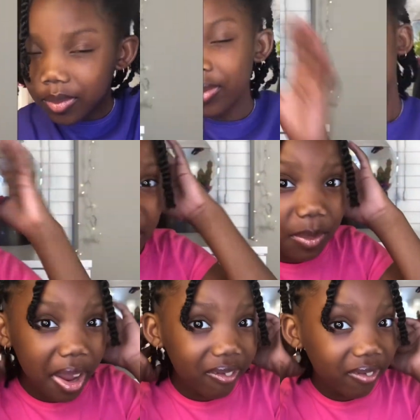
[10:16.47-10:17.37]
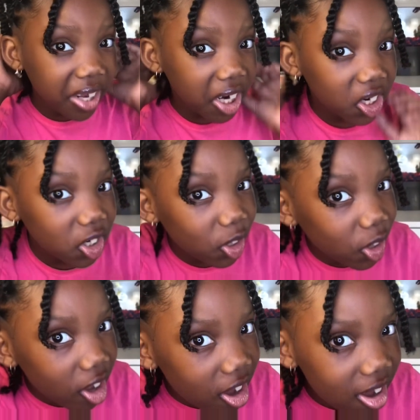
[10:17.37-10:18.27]
this is my finished
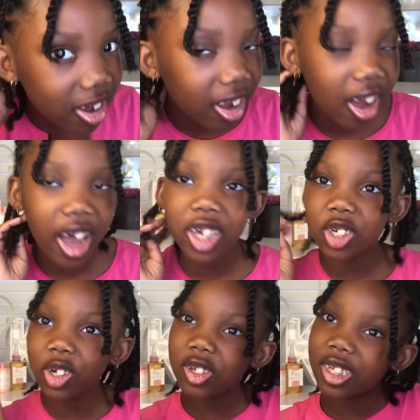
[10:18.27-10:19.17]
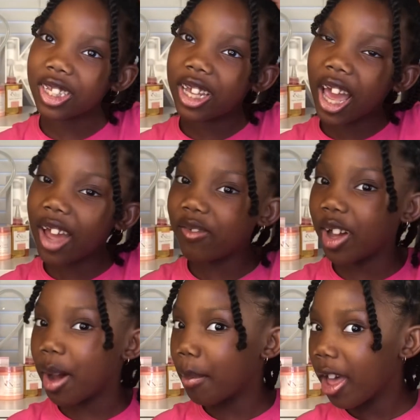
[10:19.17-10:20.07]
look. I chose the half
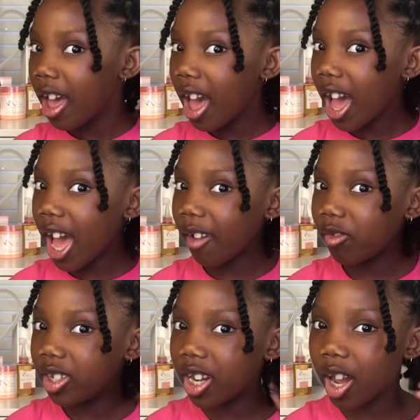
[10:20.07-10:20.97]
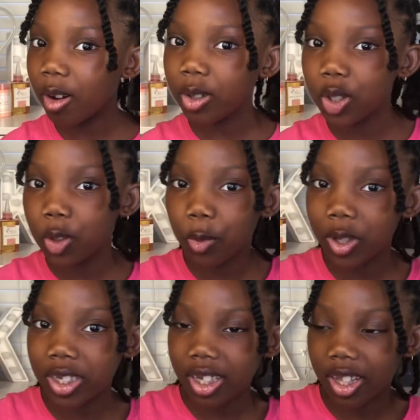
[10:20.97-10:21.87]
up, half down
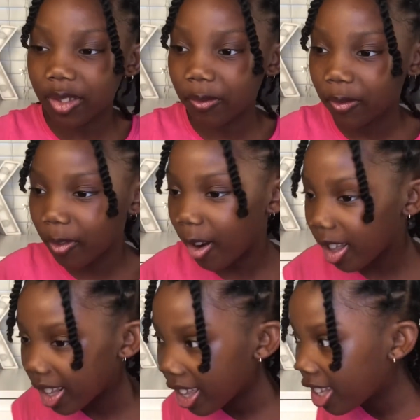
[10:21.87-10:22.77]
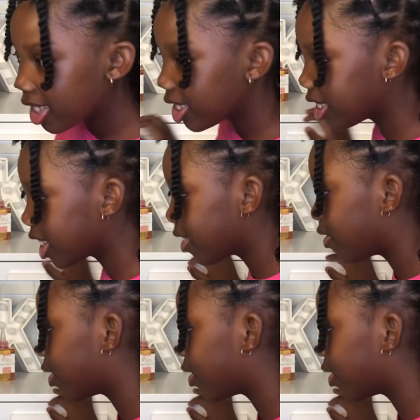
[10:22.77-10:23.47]
twist in the front. Just give you a